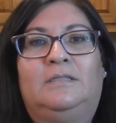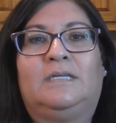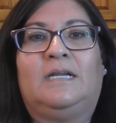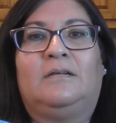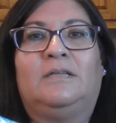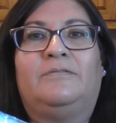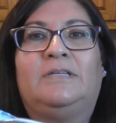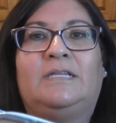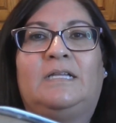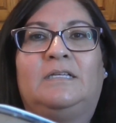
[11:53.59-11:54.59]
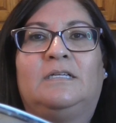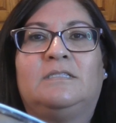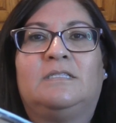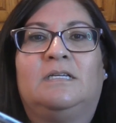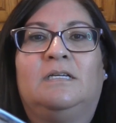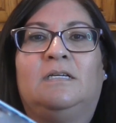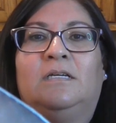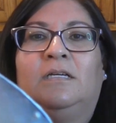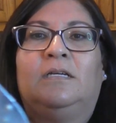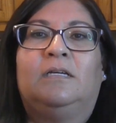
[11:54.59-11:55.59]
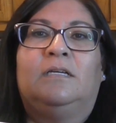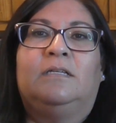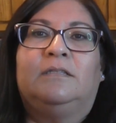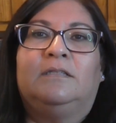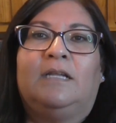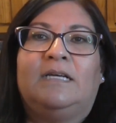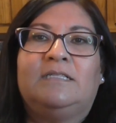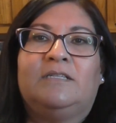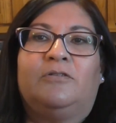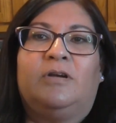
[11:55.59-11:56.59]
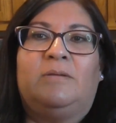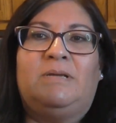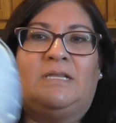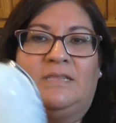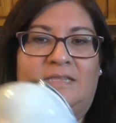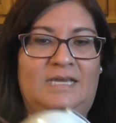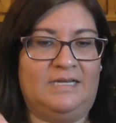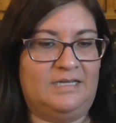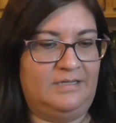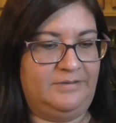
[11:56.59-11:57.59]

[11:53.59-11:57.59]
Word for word: Look at how lovely that looks nice and creamy and thick.